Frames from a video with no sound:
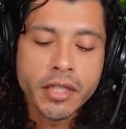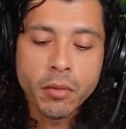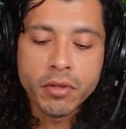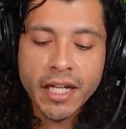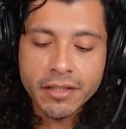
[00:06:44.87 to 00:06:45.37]

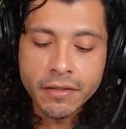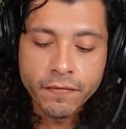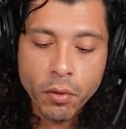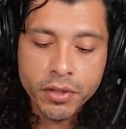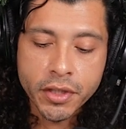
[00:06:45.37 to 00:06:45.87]
And you say, well,
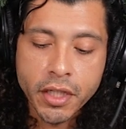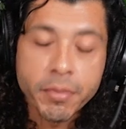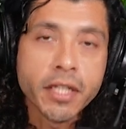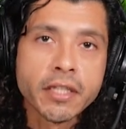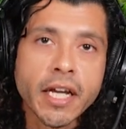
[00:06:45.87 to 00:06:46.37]
that's
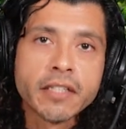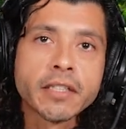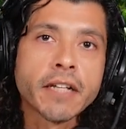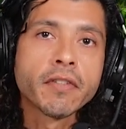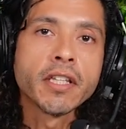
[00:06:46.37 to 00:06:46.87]
unfortunate because
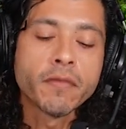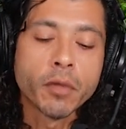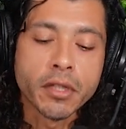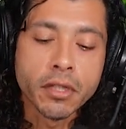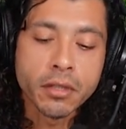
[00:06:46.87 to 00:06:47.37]
I just have to
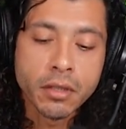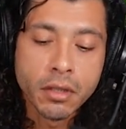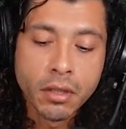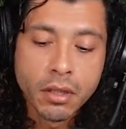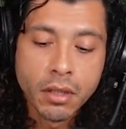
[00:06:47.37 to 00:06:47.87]
live with
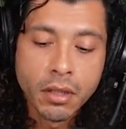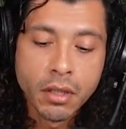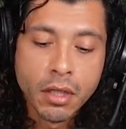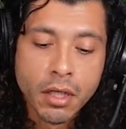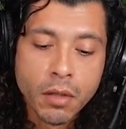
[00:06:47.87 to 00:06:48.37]
this.
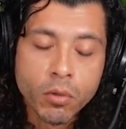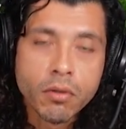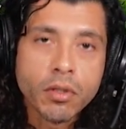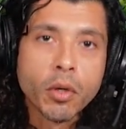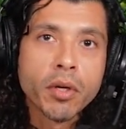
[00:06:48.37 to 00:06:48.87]

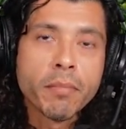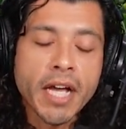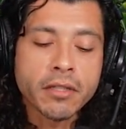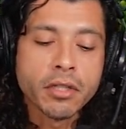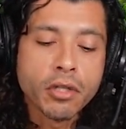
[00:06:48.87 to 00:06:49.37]
Well,
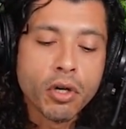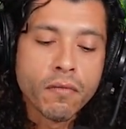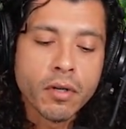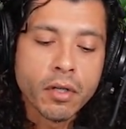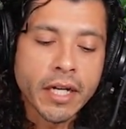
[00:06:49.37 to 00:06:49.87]
going back to
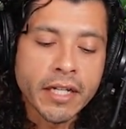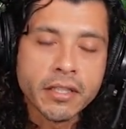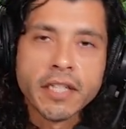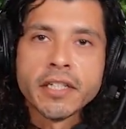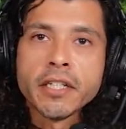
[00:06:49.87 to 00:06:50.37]
the
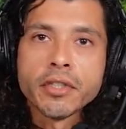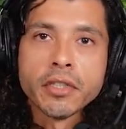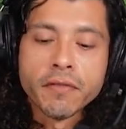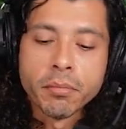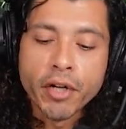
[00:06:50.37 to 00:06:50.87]

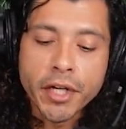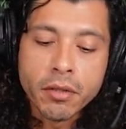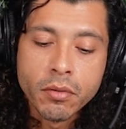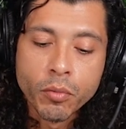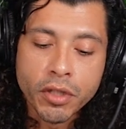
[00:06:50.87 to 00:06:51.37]
overexcitation of the
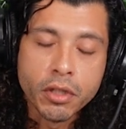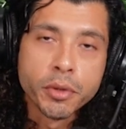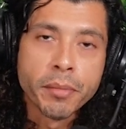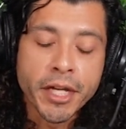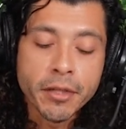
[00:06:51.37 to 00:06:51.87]
brain
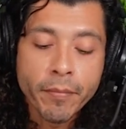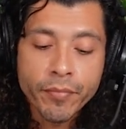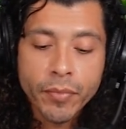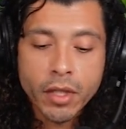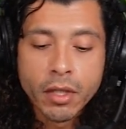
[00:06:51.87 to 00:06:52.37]
with glutamate.
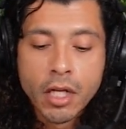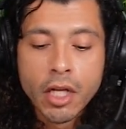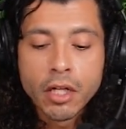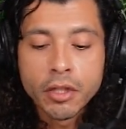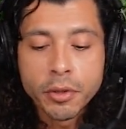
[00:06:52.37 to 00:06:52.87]

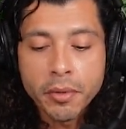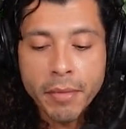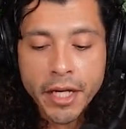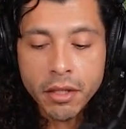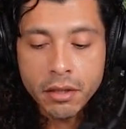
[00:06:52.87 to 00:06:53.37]

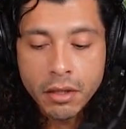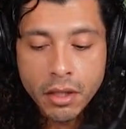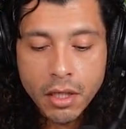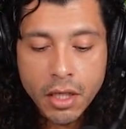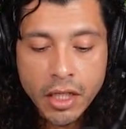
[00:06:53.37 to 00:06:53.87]
Glutamate
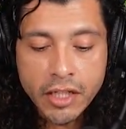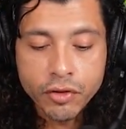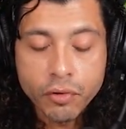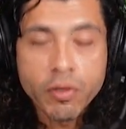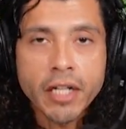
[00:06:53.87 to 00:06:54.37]

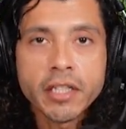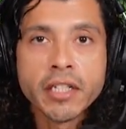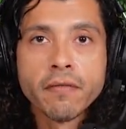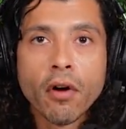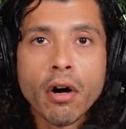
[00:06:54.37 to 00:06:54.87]
is
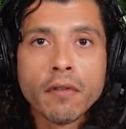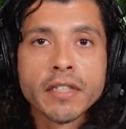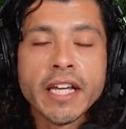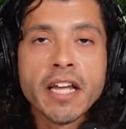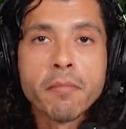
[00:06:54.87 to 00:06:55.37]
directly
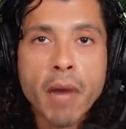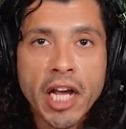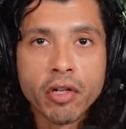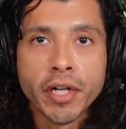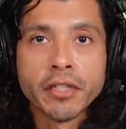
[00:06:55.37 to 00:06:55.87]
involved
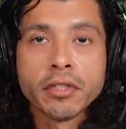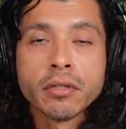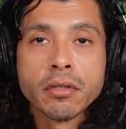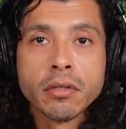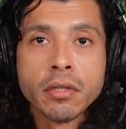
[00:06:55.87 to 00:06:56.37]
in
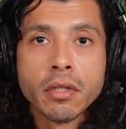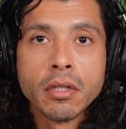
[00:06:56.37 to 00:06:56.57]
migraines.